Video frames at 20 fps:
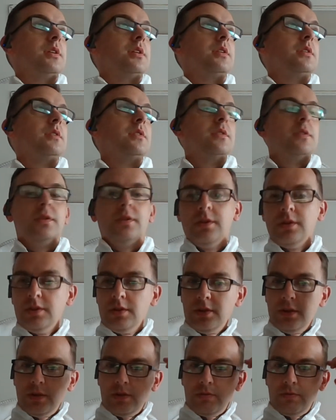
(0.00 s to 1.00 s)
uh,
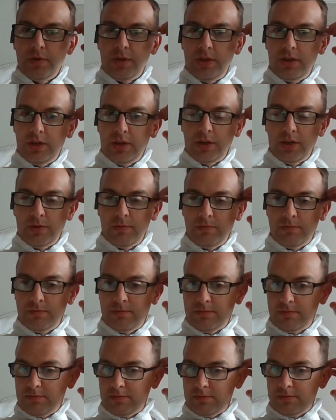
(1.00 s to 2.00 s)
we um,
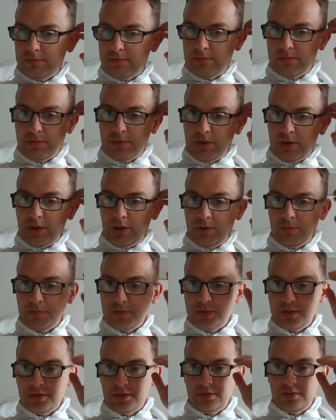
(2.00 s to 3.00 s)

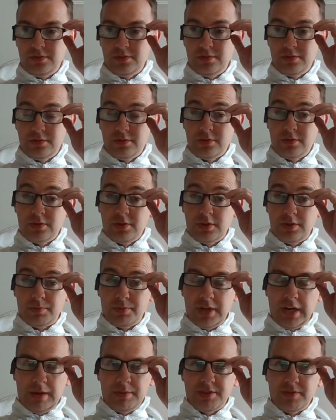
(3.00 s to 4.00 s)
hope to uh,
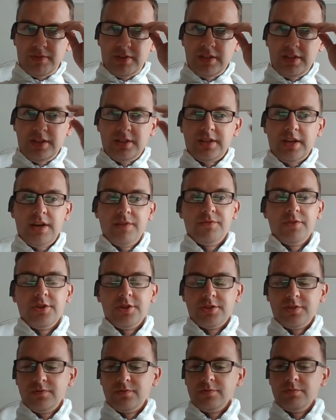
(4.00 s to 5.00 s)
perhaps have a little
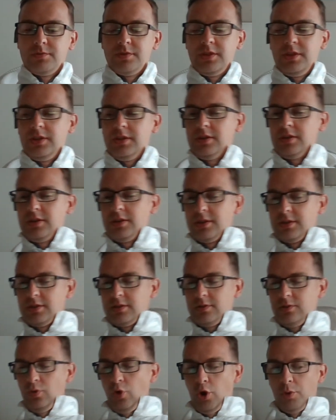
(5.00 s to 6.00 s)
diversion from the
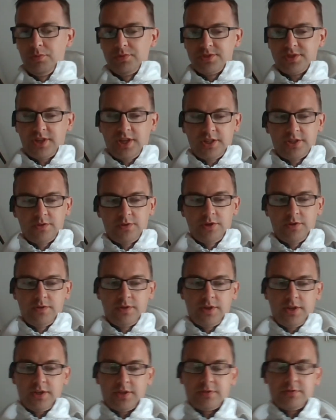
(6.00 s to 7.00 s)
normal schedule
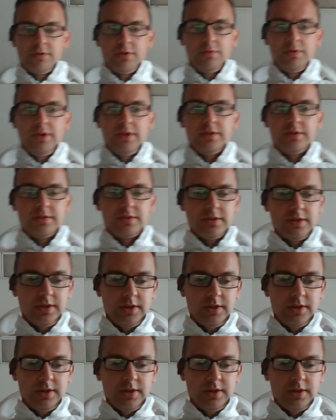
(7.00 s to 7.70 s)
over the next three weeks.